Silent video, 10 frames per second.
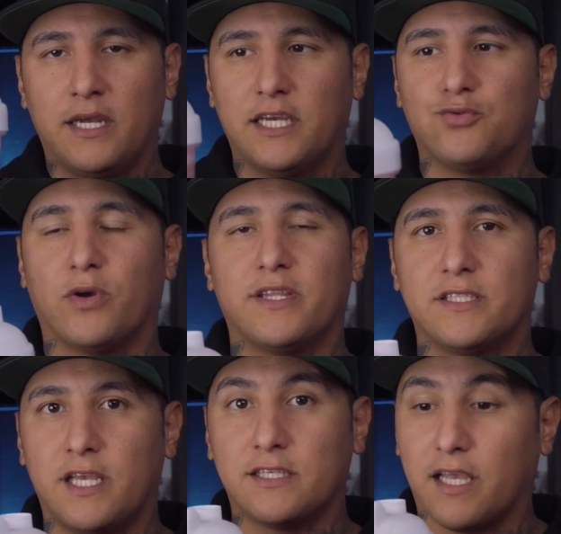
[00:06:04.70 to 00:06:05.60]
is what
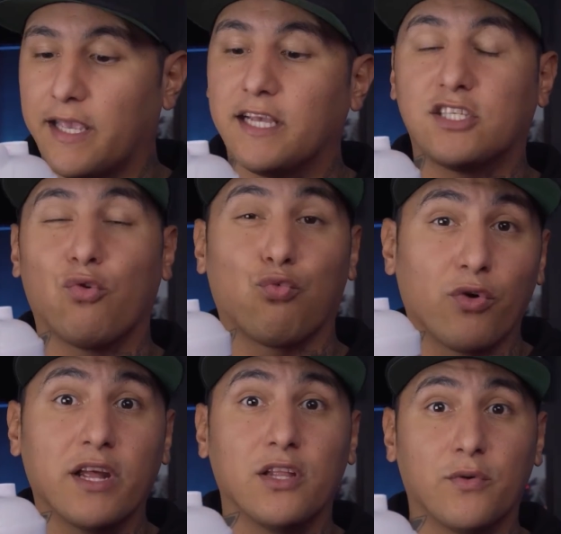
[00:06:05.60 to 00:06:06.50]
this tastes like. It's a
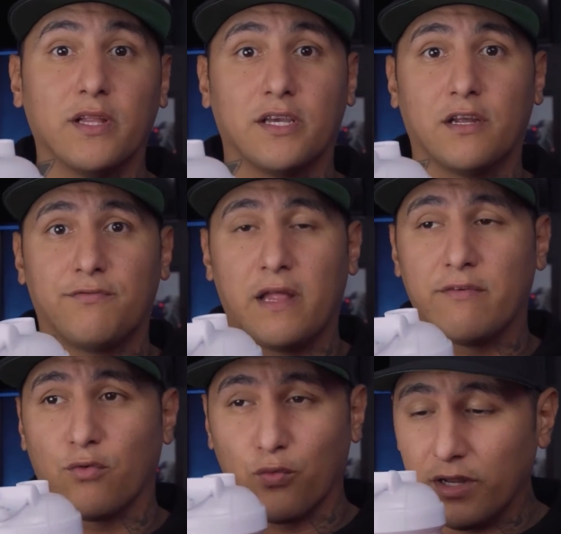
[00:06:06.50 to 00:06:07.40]
really, really good
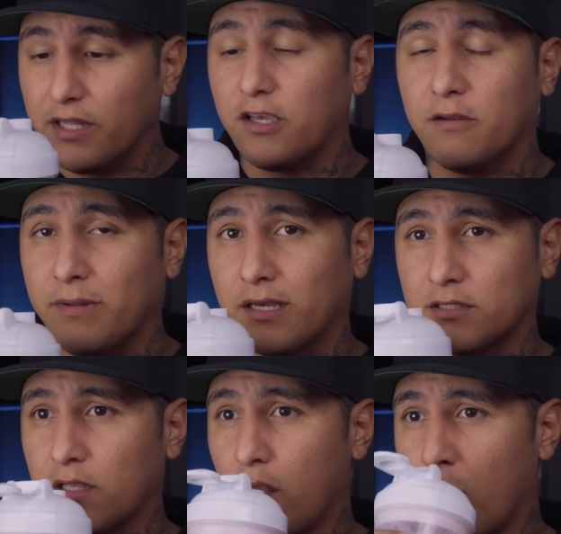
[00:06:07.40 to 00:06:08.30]
flavor. Really good mix.